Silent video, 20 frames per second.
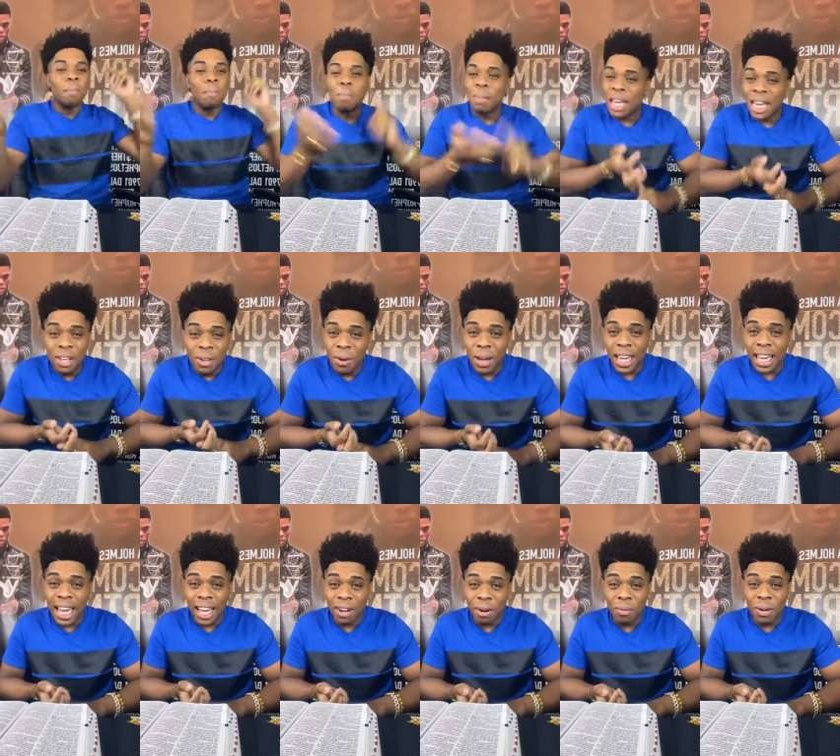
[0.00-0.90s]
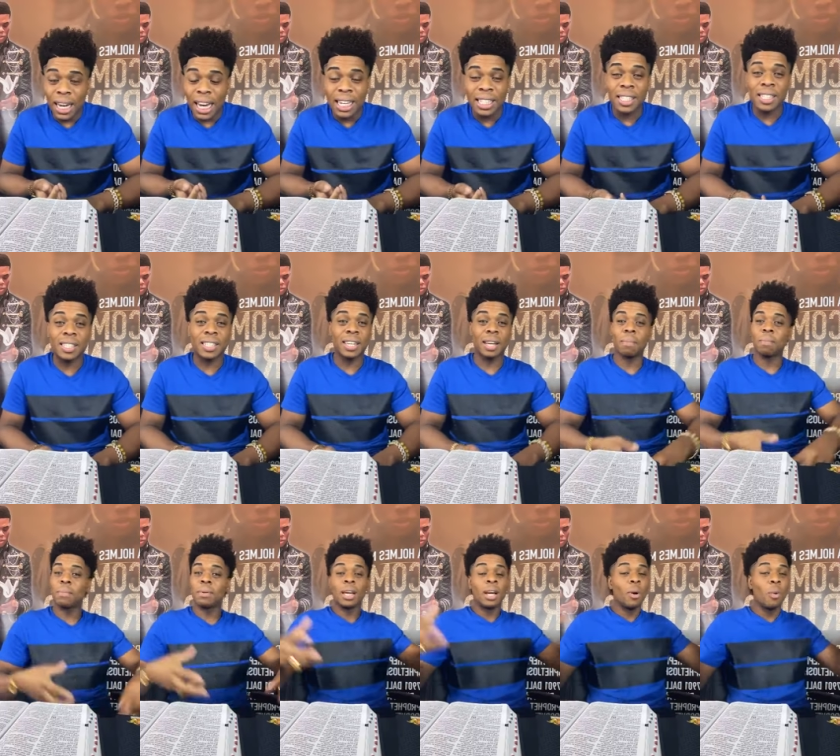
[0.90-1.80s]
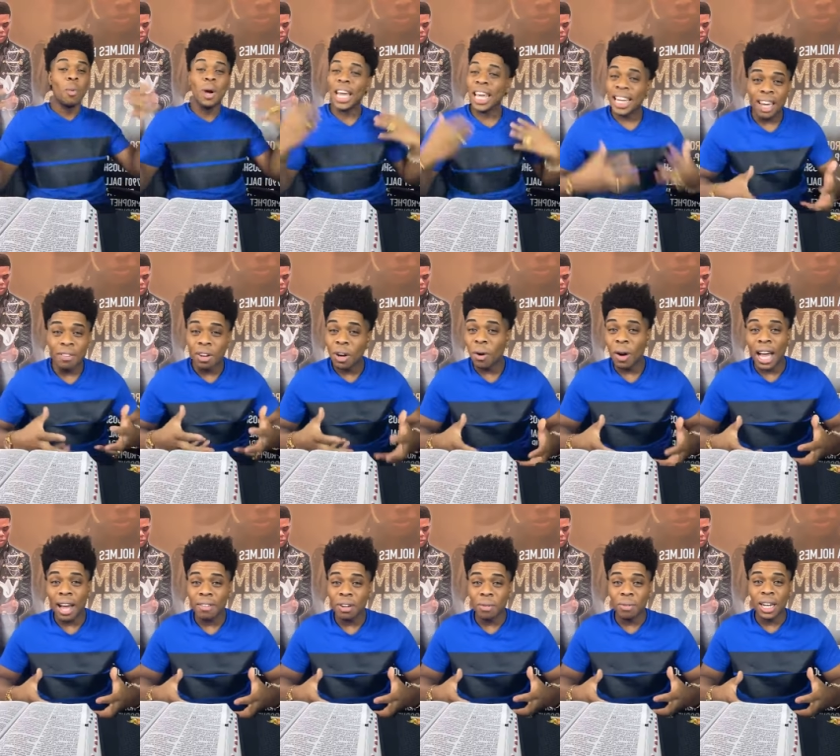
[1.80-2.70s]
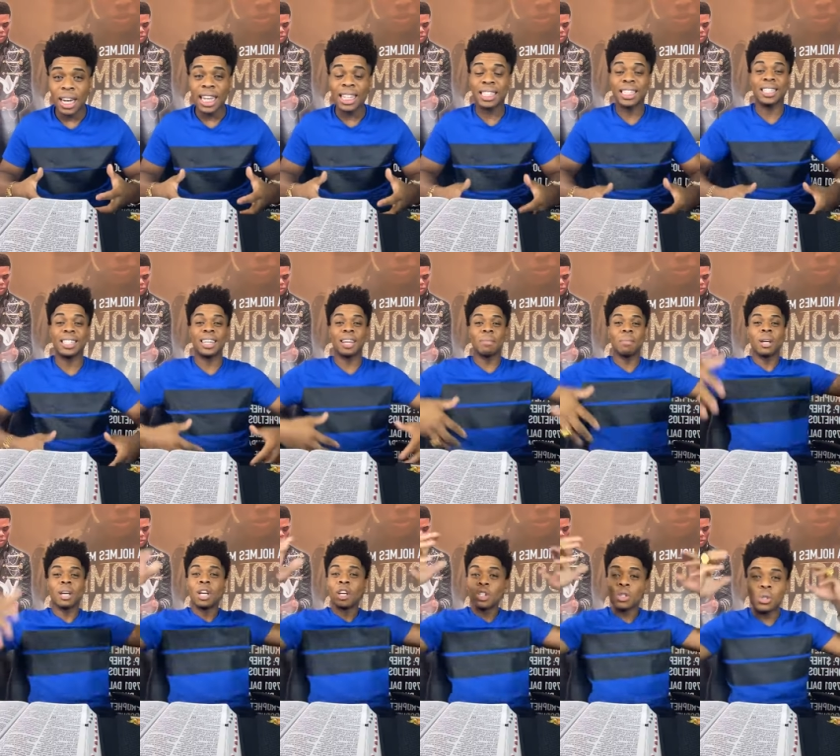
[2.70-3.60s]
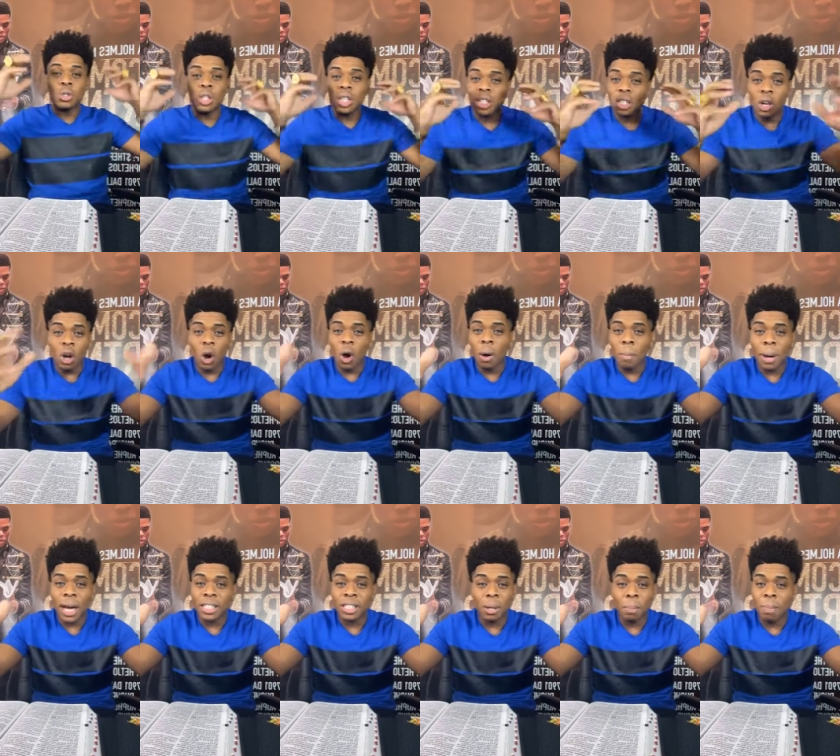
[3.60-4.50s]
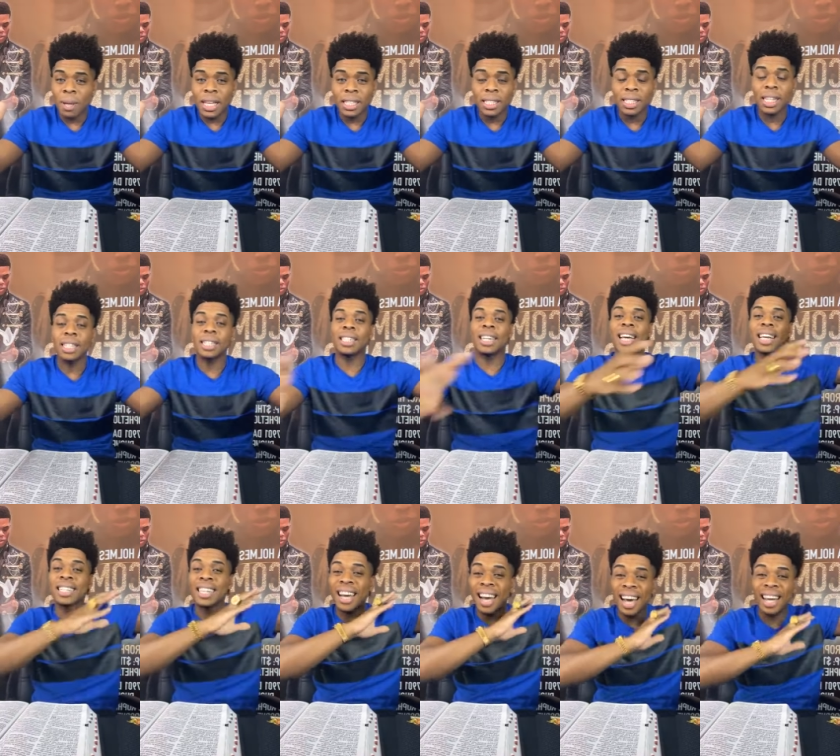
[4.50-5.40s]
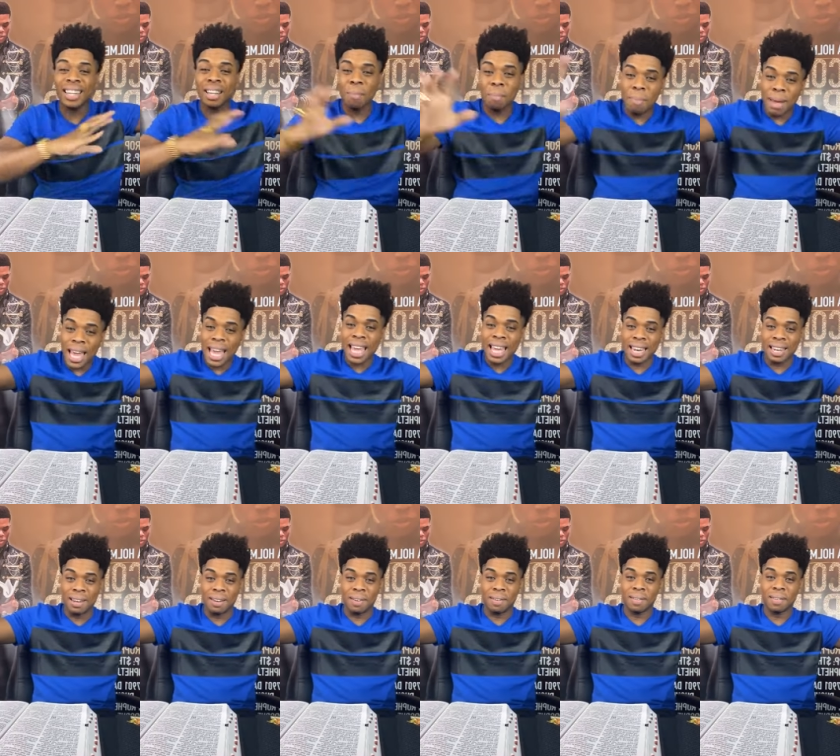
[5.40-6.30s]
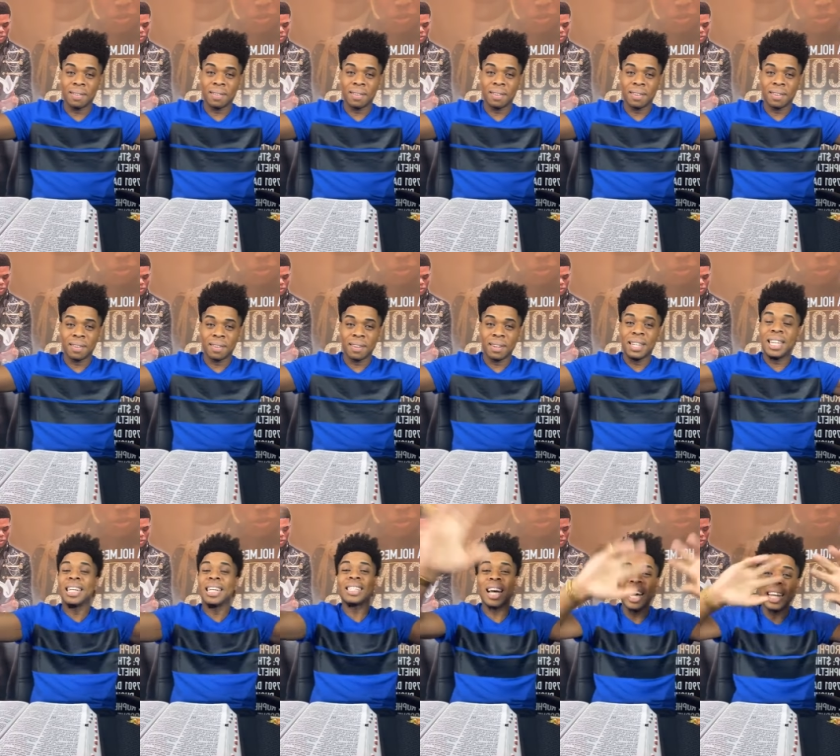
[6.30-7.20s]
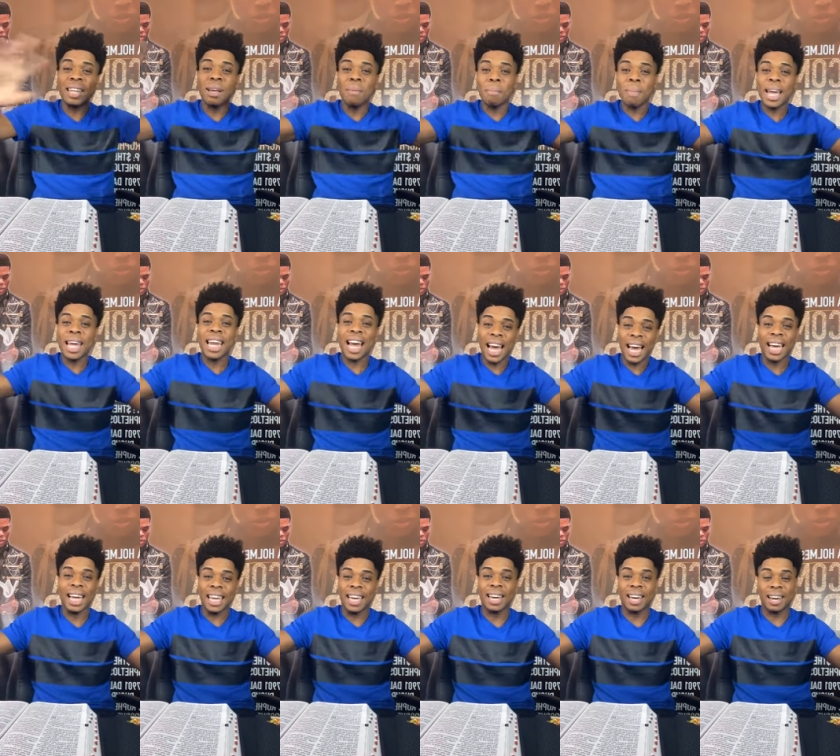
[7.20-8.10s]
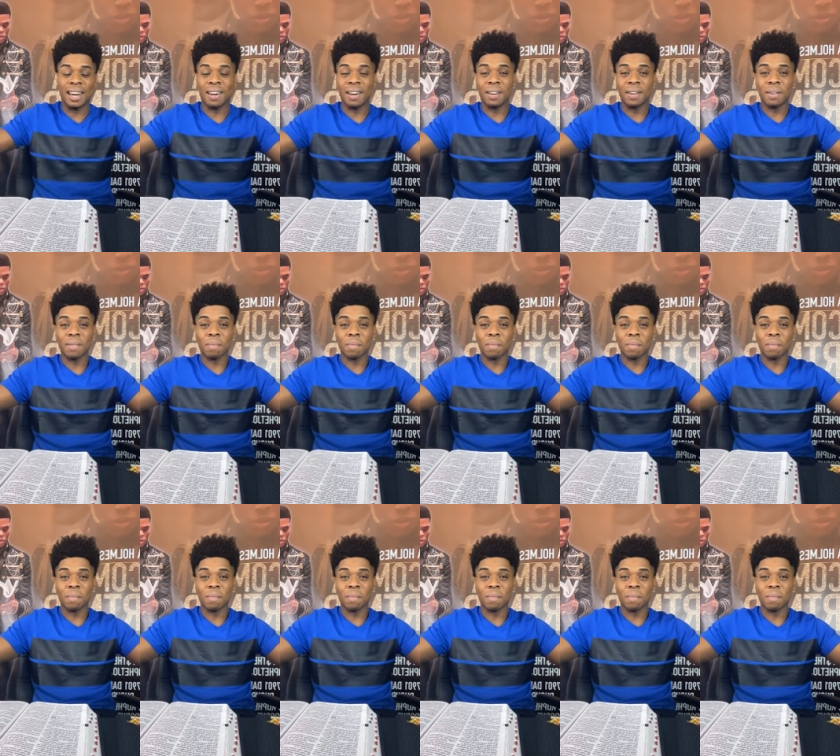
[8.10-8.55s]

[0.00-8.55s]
Me and you ain't got no relationship. We ain't never gonna have no relationship. So just go on about your business. There's other men. There's other men out here.